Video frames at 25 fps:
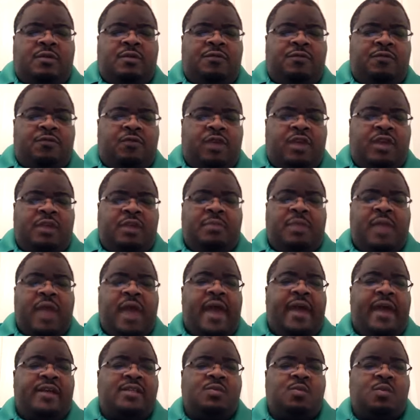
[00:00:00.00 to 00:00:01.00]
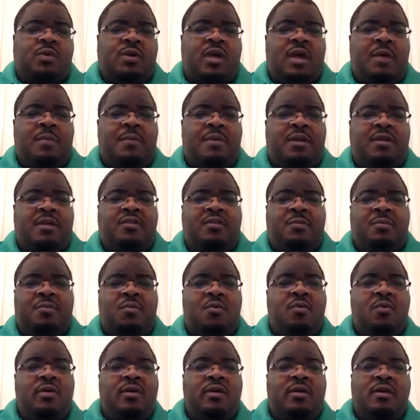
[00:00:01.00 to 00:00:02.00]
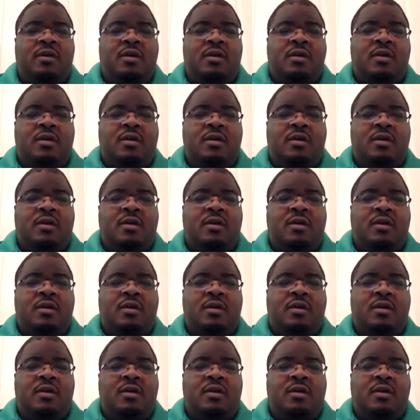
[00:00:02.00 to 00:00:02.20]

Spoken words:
freed blacks were coming into port,